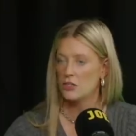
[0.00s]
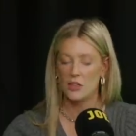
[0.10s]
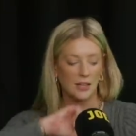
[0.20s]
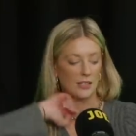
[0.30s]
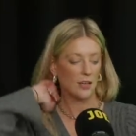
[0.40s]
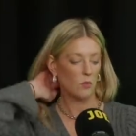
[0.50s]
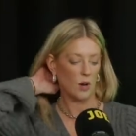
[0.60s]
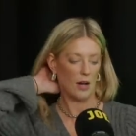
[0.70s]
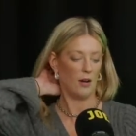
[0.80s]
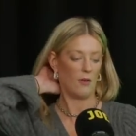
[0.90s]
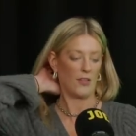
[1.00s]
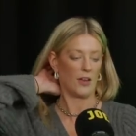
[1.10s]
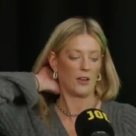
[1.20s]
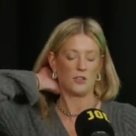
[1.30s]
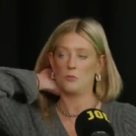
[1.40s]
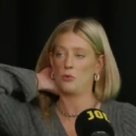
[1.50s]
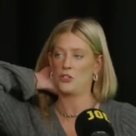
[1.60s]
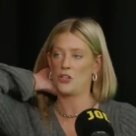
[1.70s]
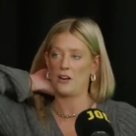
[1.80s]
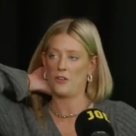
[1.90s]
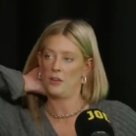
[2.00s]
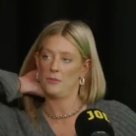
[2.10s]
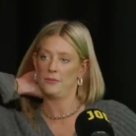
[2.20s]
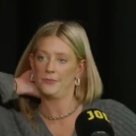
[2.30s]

So that is somewhere around the London Bridge area.